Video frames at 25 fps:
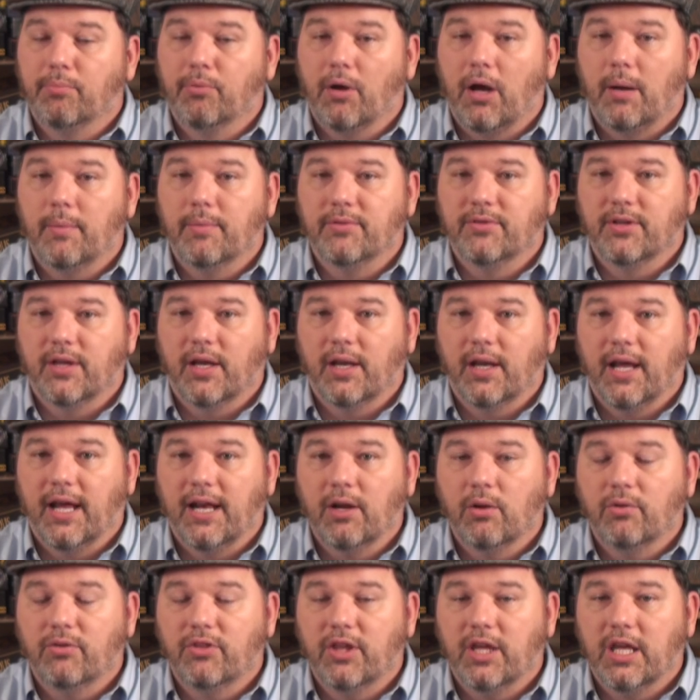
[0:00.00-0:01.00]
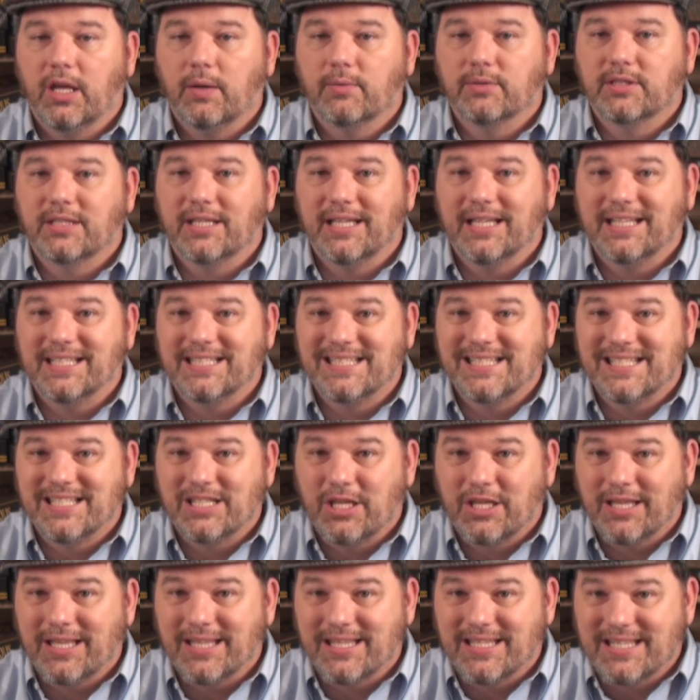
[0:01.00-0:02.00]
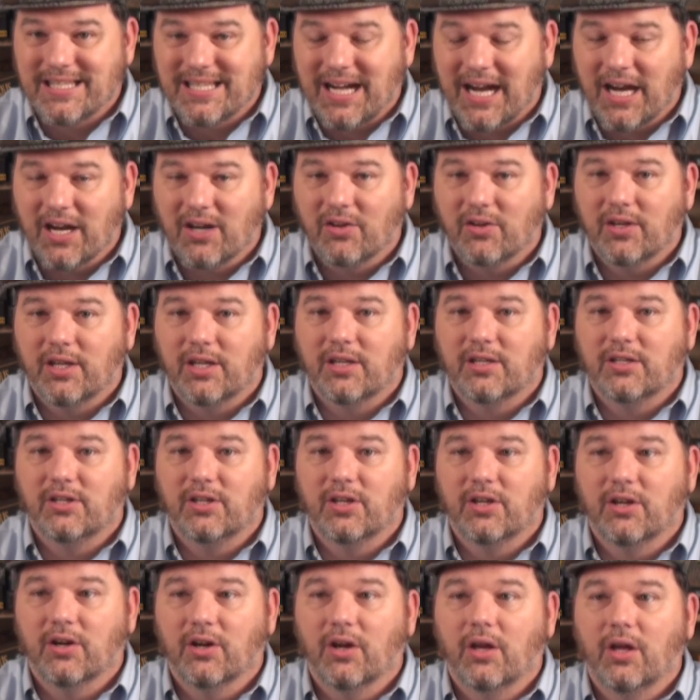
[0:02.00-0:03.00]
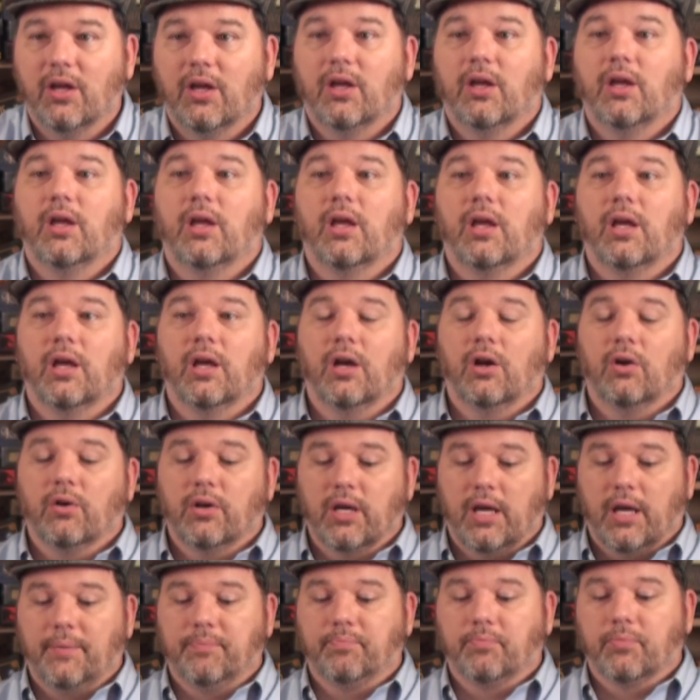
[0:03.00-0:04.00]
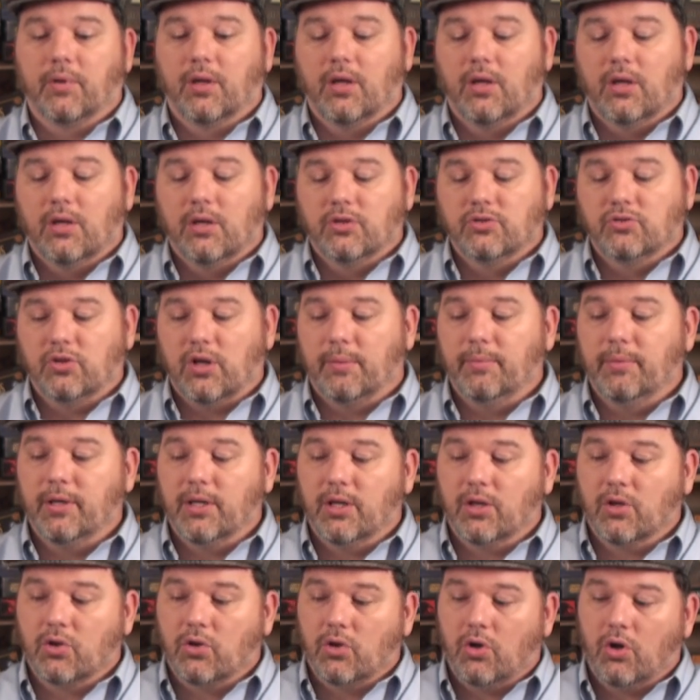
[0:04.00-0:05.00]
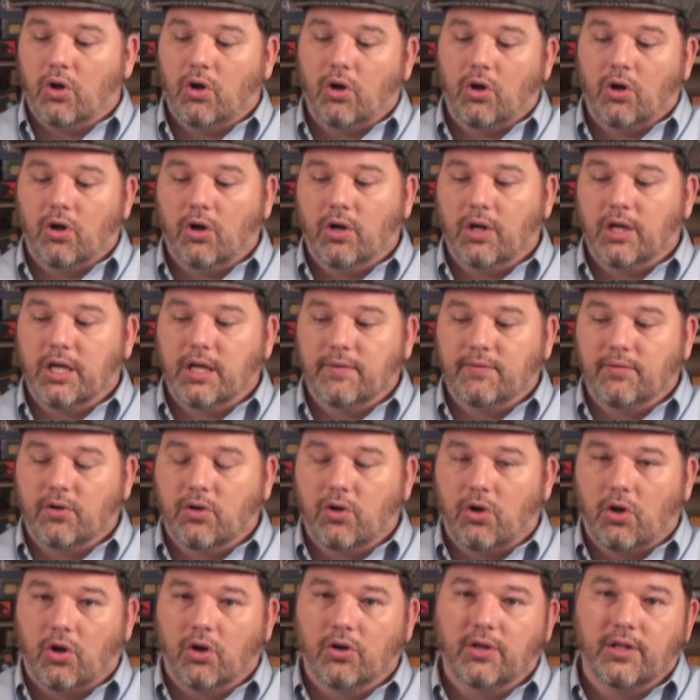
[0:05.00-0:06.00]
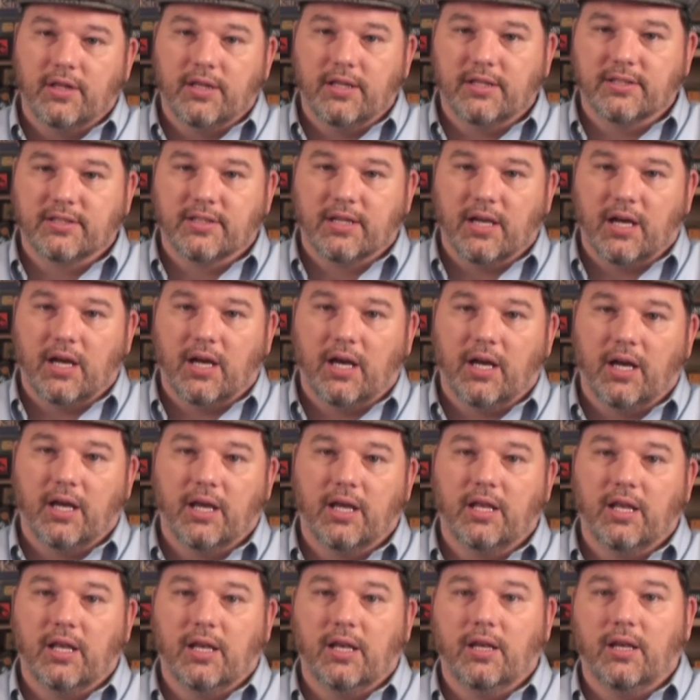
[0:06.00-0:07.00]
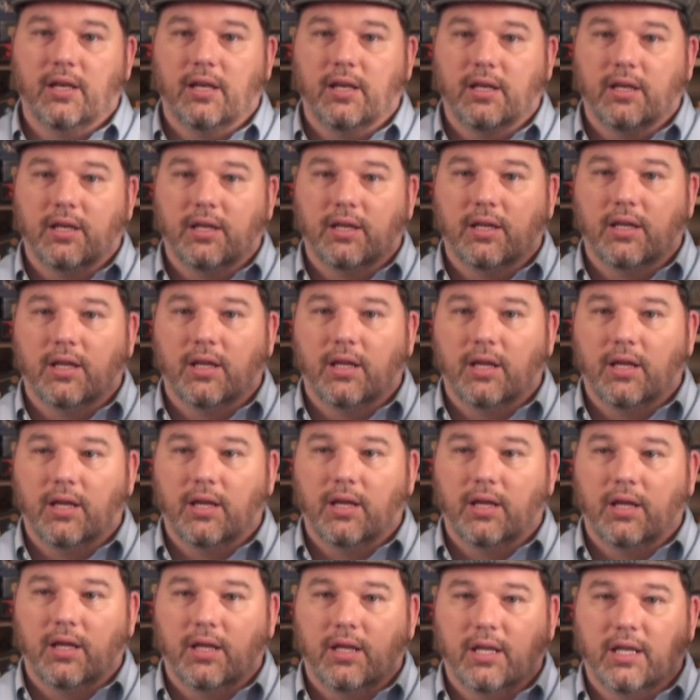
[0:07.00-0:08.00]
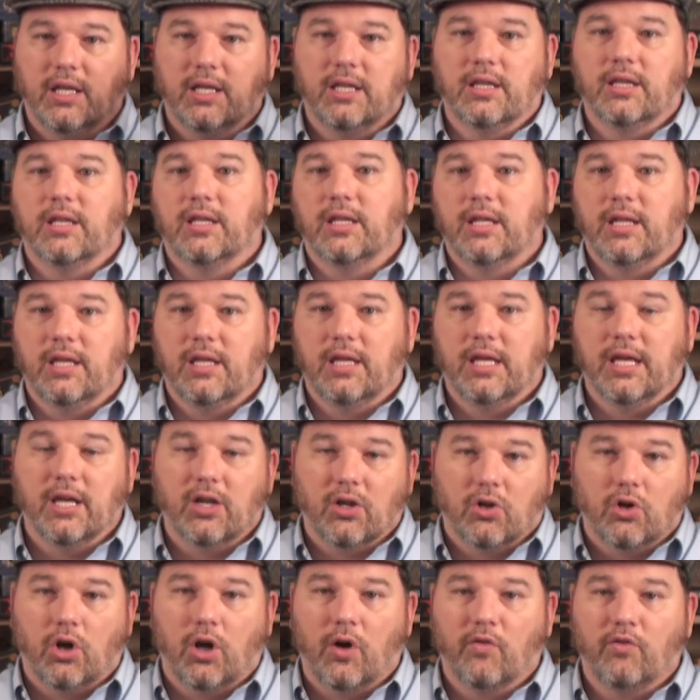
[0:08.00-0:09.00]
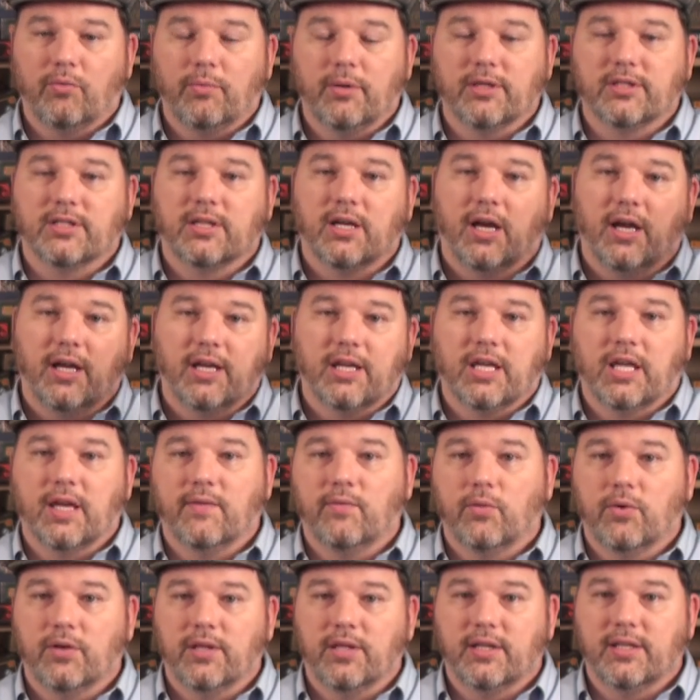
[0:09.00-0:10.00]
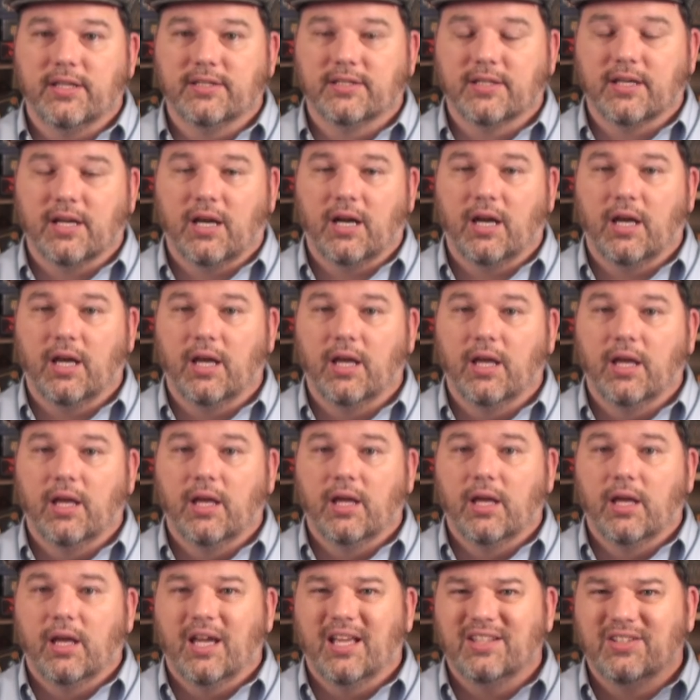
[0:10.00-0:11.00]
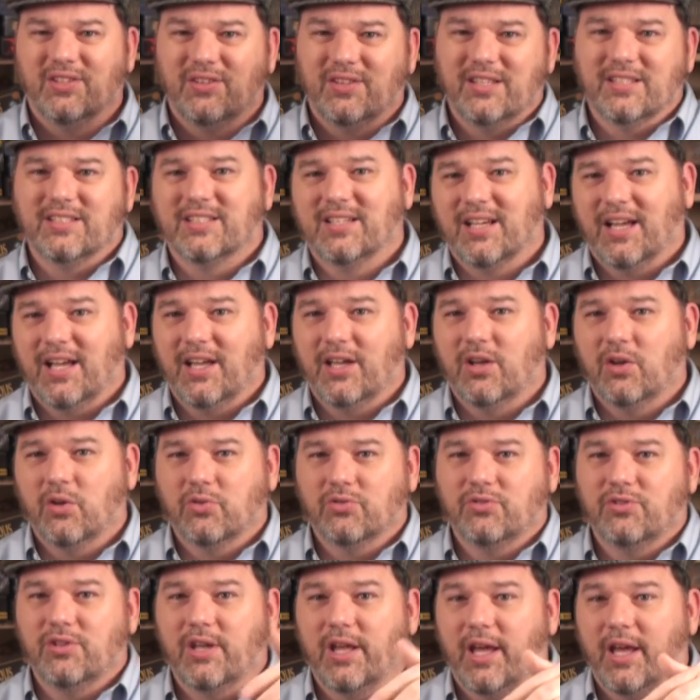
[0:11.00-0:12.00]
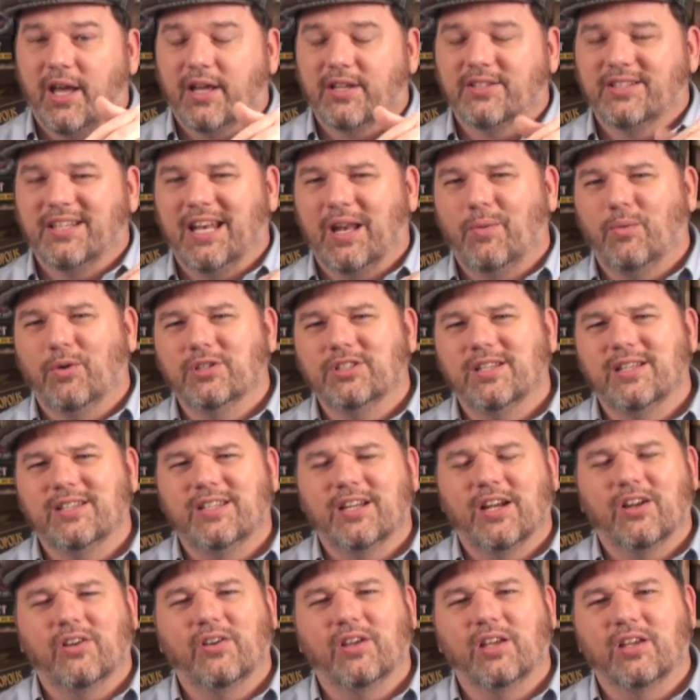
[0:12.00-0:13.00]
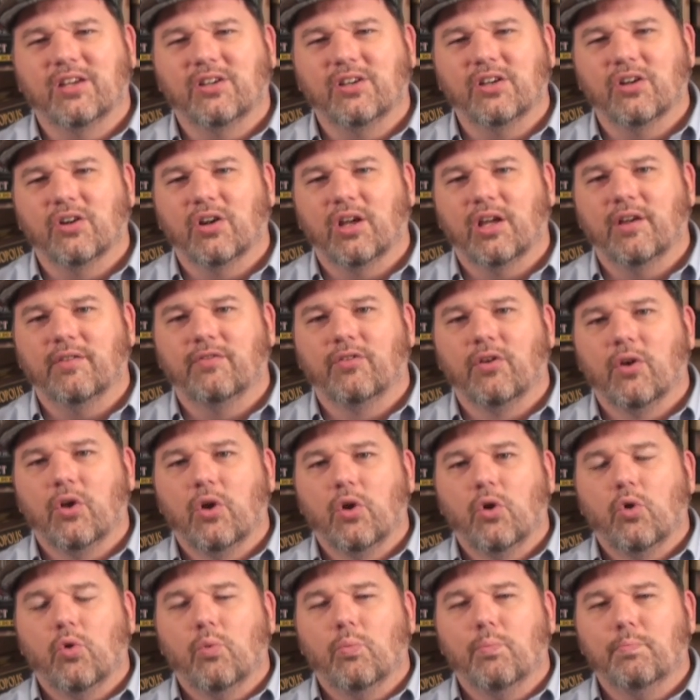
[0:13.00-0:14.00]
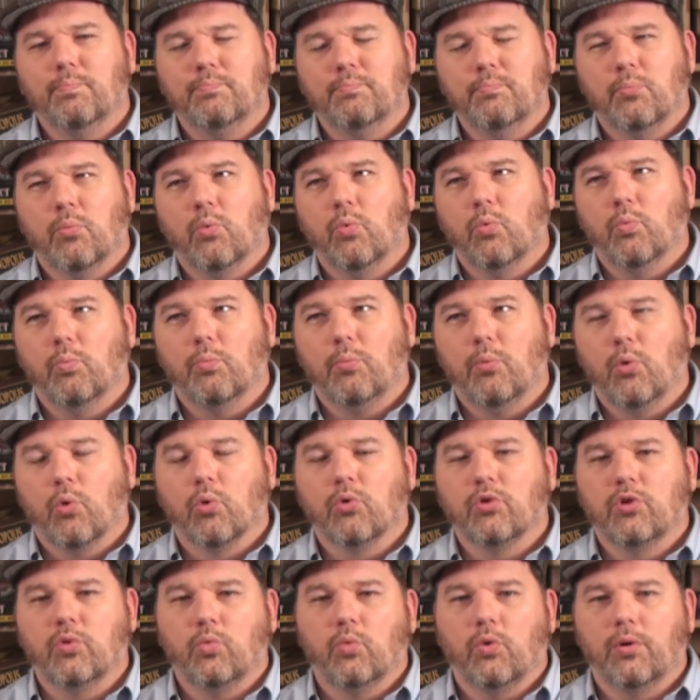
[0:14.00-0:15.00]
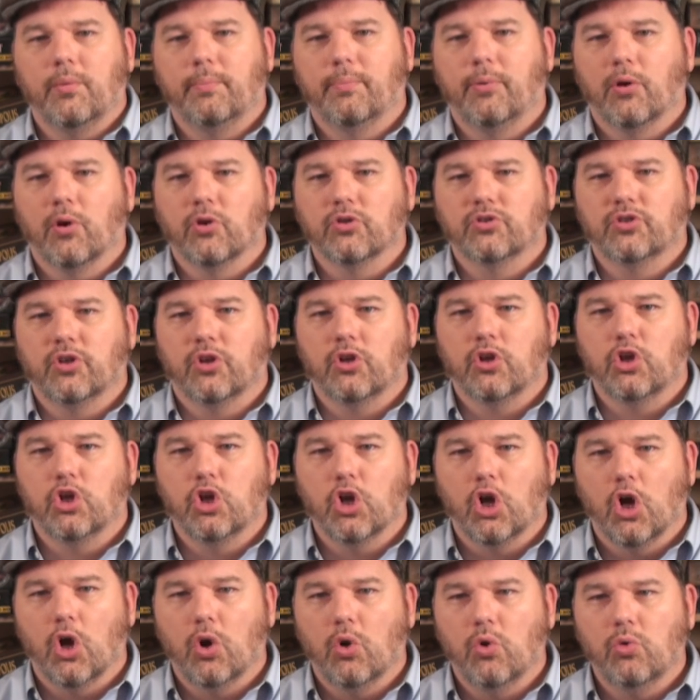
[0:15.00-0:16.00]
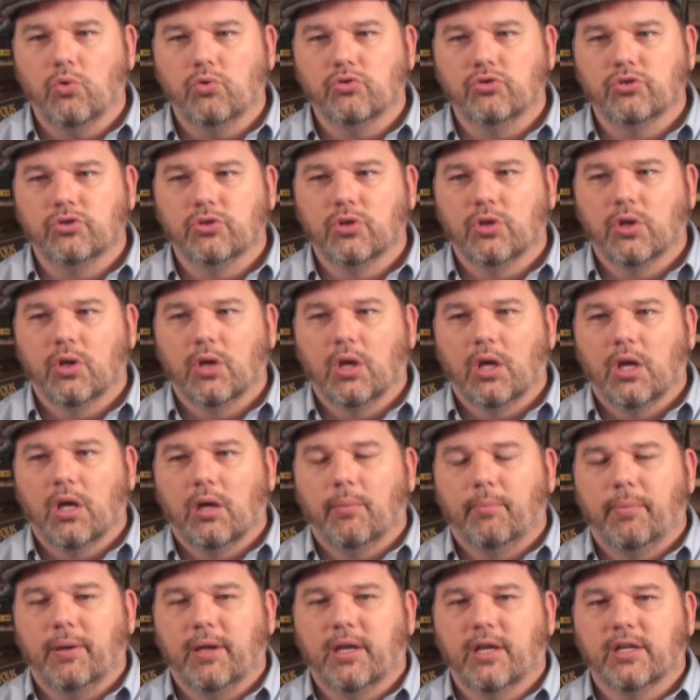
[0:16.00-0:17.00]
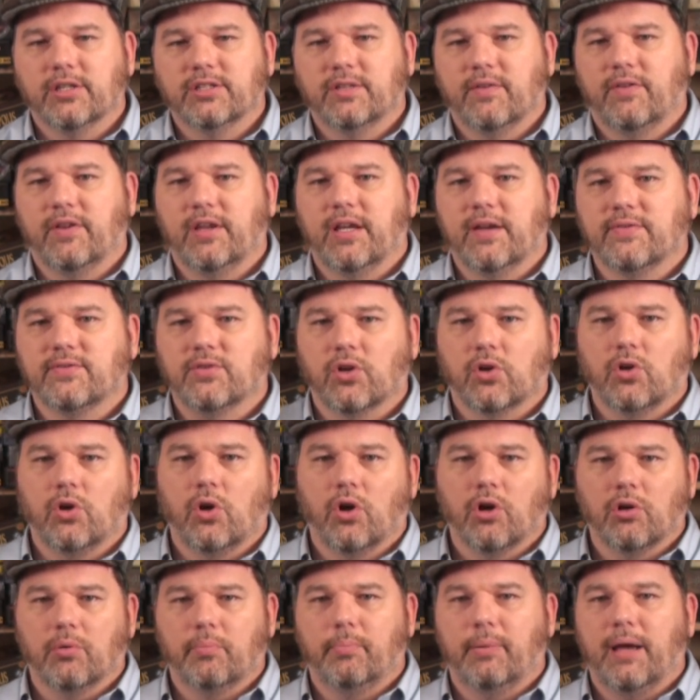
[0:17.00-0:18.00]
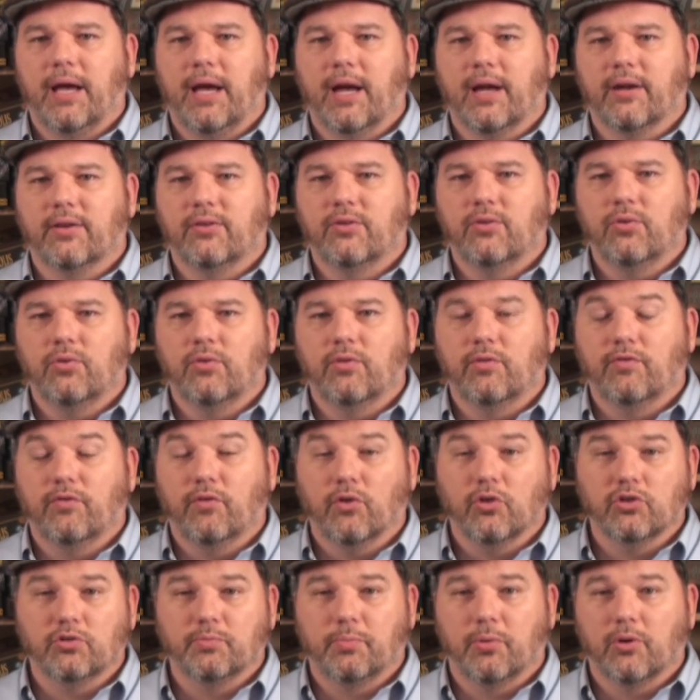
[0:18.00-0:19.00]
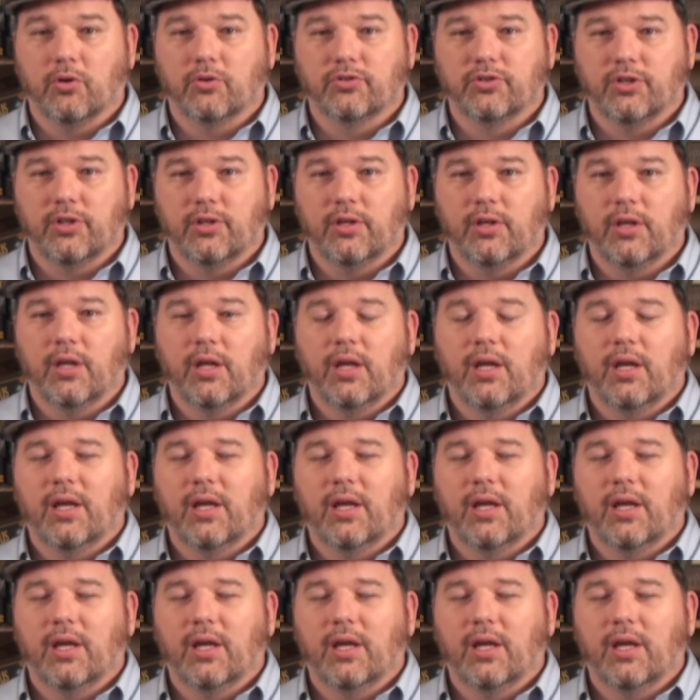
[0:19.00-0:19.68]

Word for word: a problem with that. I don't think it was entirely clear. Okay, so I'm gonna get a car, give a car to this guy, and and get a car from this guy and give one to this guy. So this guy goes next. And I wasn't entirely clear if m- more than one person goes because if he gives a car back to the first person,